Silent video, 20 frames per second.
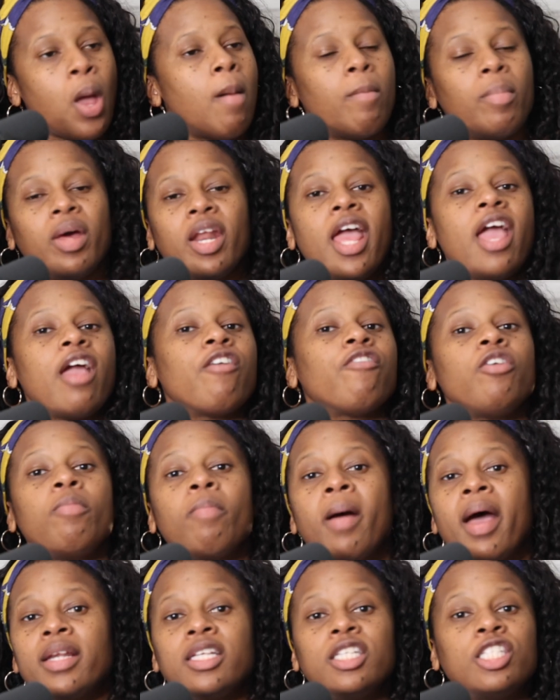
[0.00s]
But
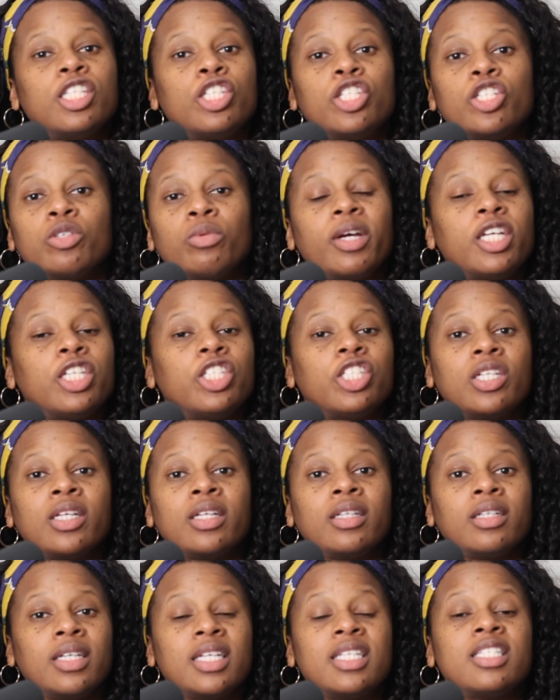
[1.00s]
everybody's
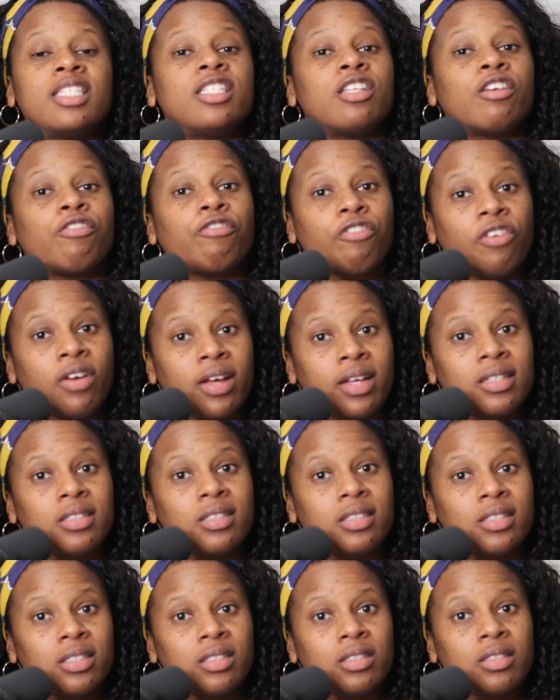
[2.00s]
situation is
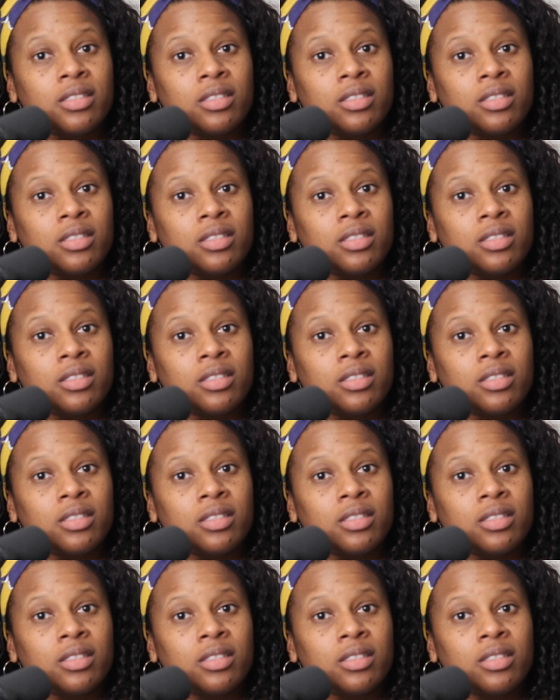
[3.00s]
different.